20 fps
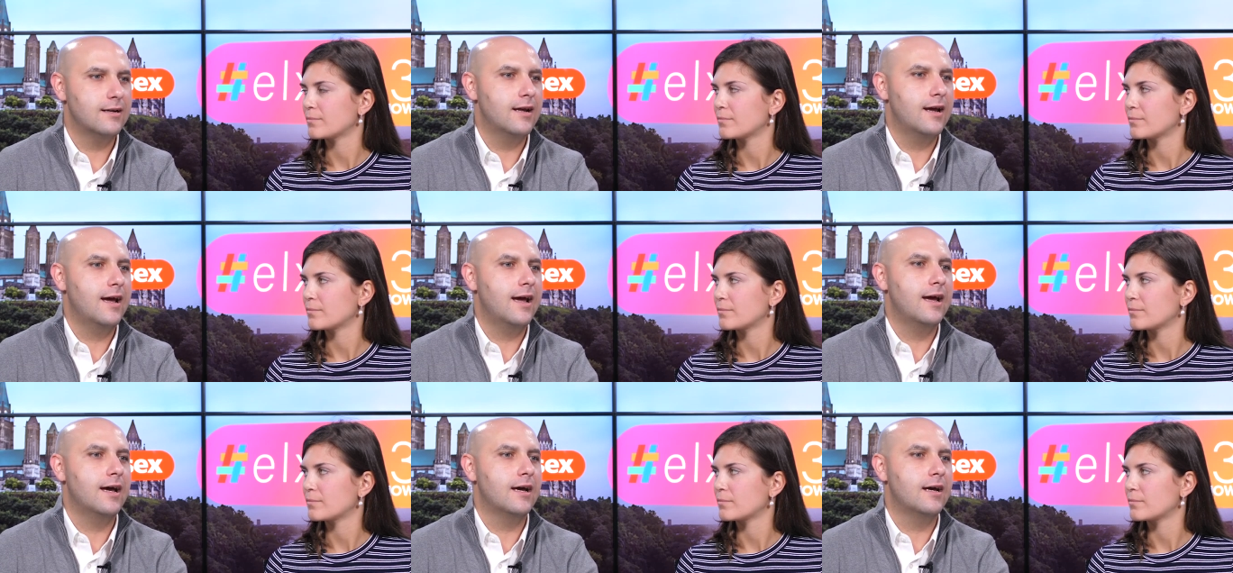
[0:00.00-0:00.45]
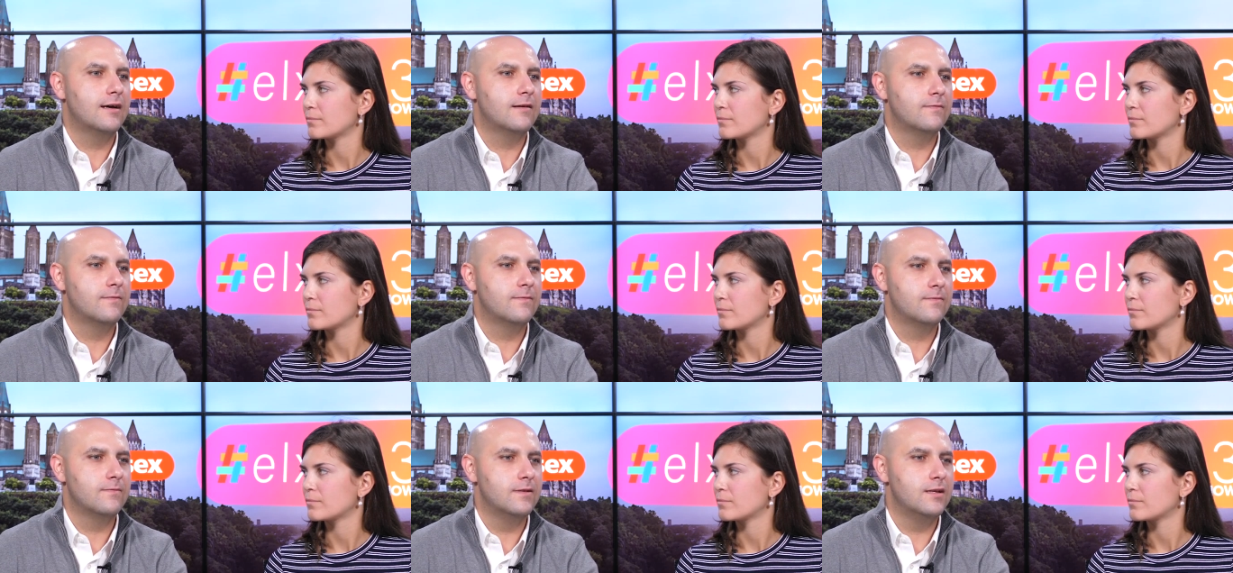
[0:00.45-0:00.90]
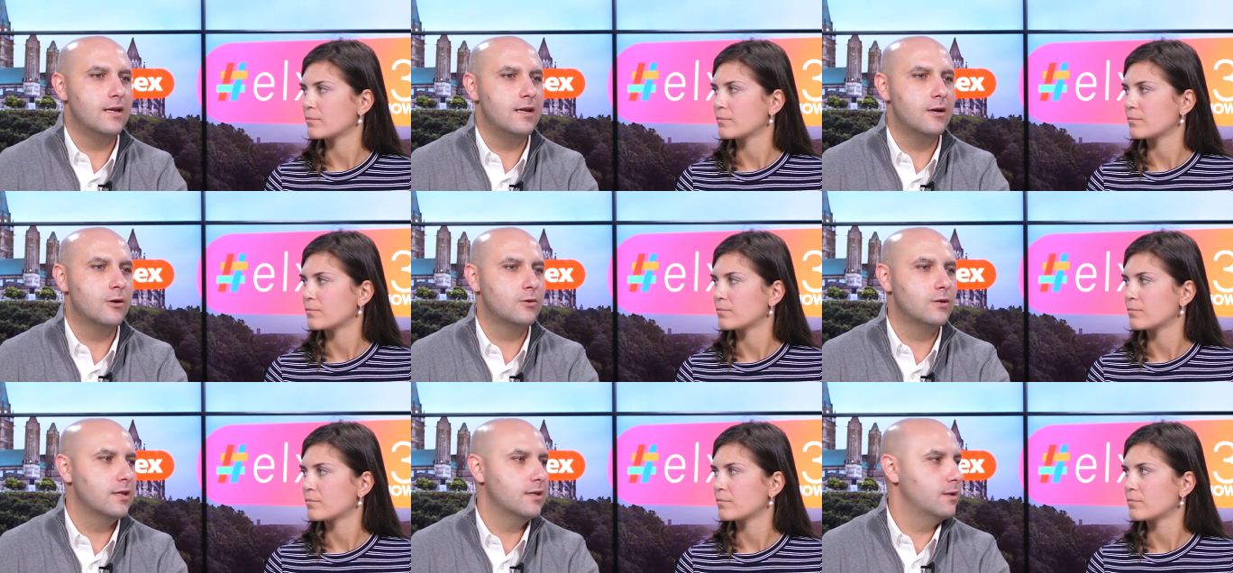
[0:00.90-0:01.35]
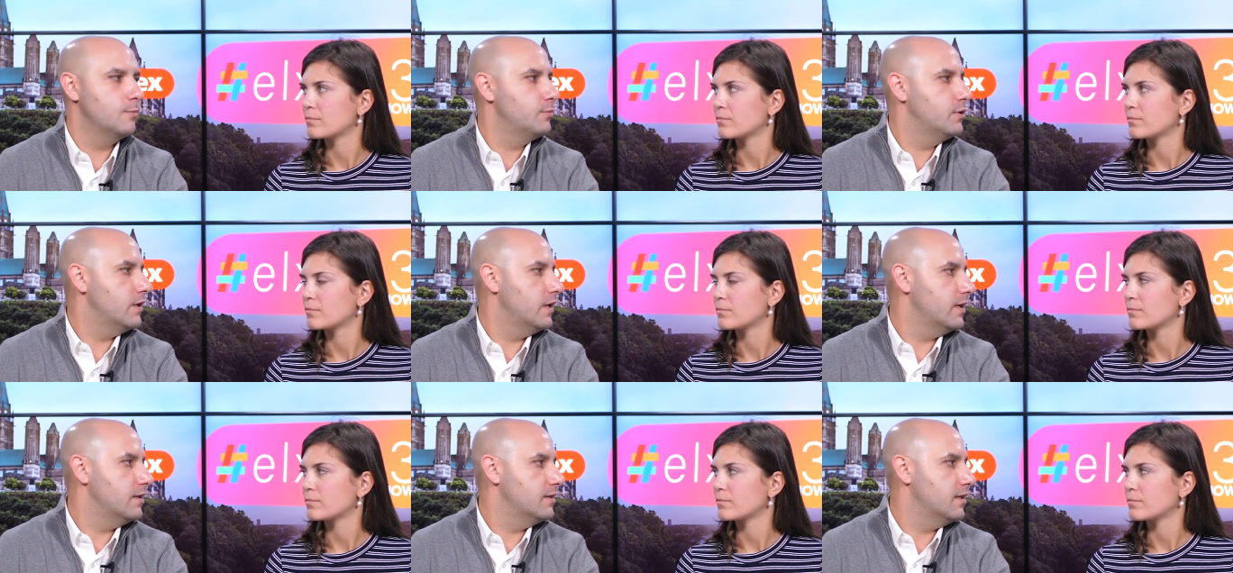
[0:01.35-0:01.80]
Speaker 1: going to have nearly the
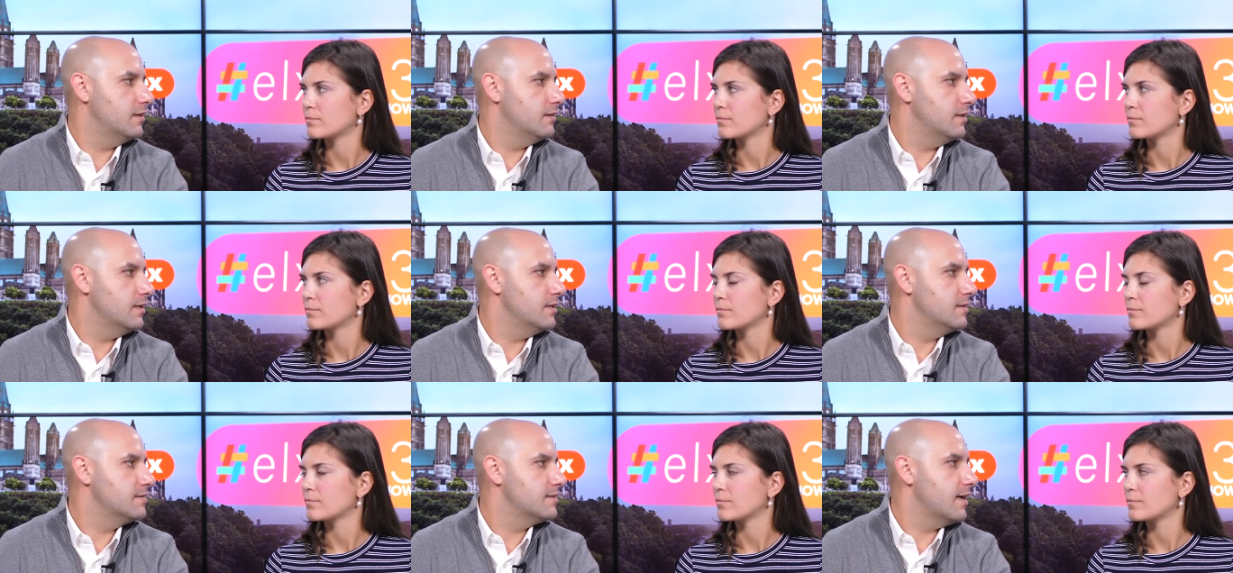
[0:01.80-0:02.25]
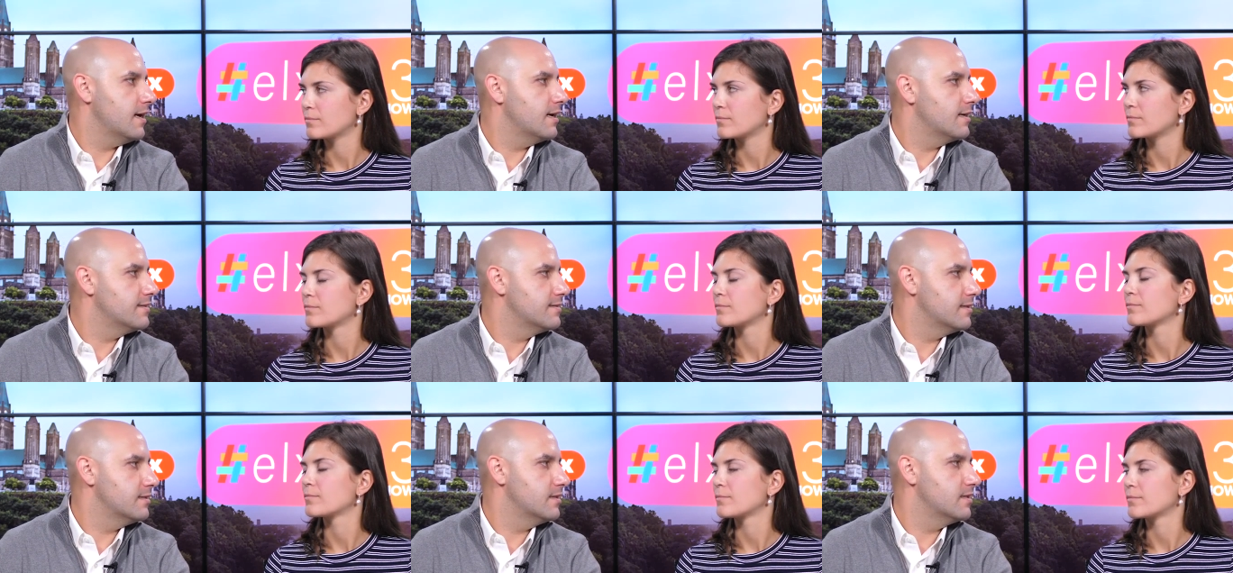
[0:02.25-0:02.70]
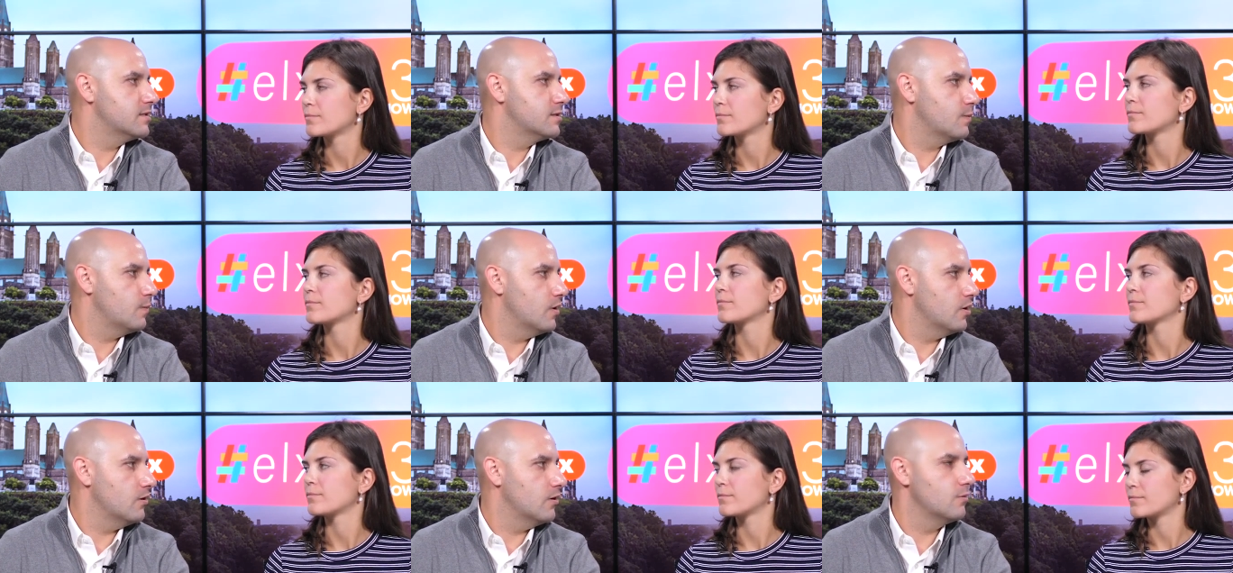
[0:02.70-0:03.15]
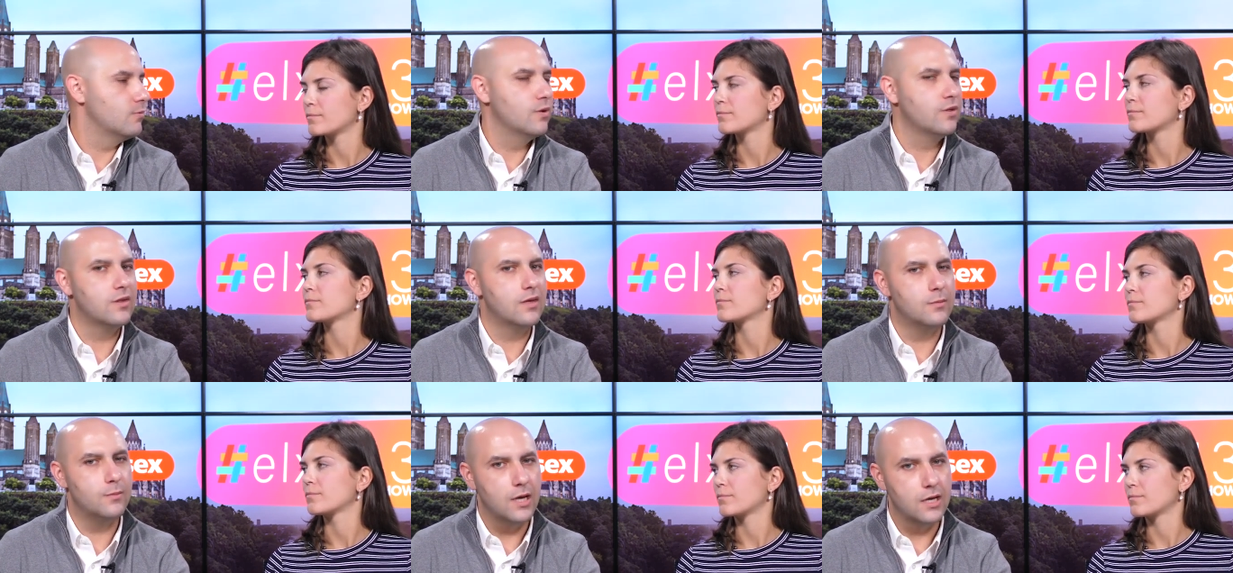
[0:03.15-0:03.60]
play that these ads in this period, with
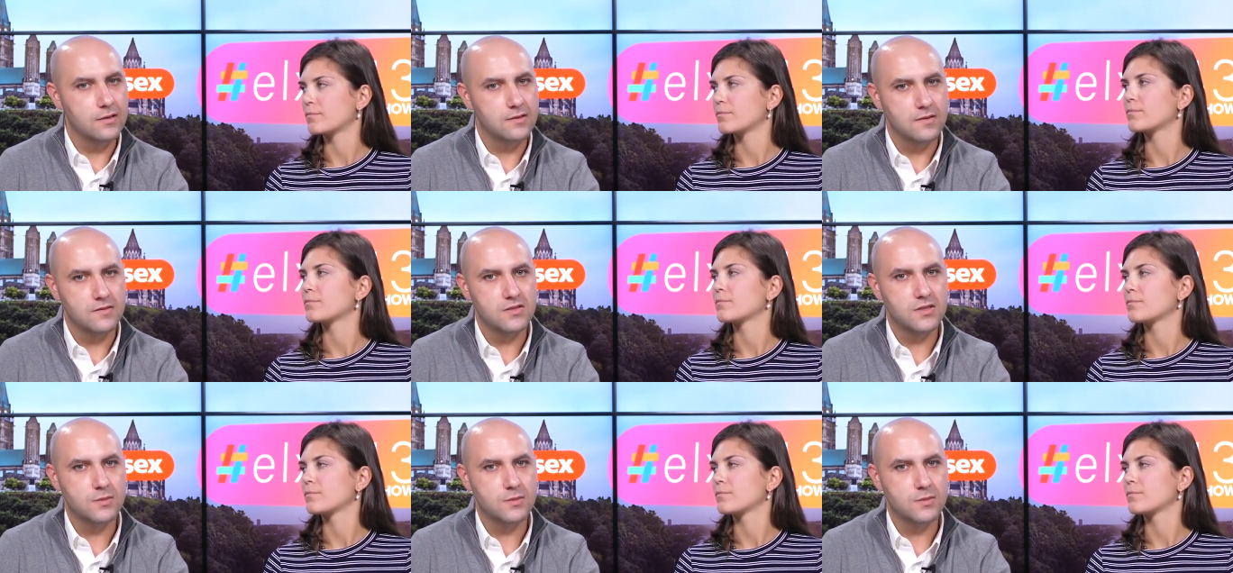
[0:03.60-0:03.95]
the amount of